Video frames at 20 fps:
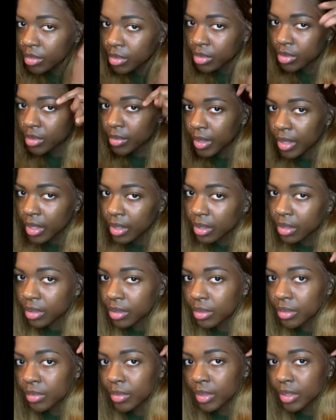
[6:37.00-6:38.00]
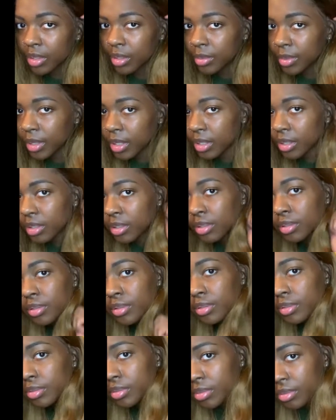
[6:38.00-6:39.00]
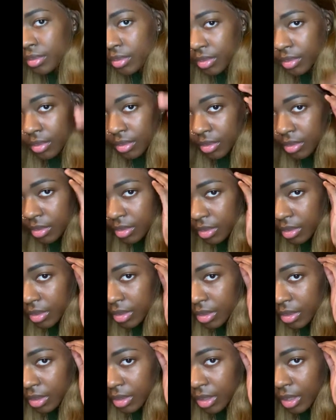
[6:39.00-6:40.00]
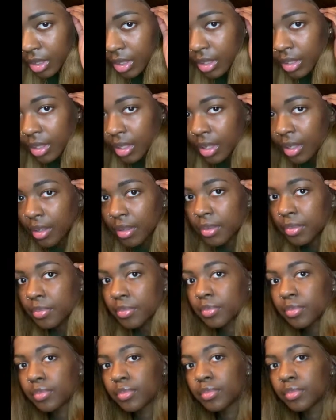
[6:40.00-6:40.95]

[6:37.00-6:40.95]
was wilding with the plucking like a lot.